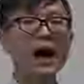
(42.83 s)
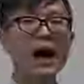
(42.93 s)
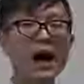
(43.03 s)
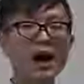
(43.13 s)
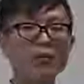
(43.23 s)

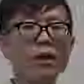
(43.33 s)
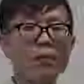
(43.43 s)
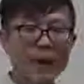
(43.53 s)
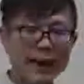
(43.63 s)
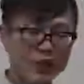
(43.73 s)
and
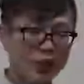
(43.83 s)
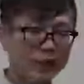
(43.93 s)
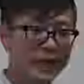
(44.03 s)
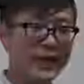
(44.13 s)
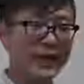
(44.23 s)
based
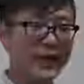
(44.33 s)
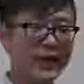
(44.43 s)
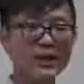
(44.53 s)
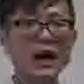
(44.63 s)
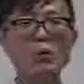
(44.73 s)
on
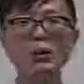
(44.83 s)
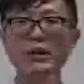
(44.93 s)
these, I will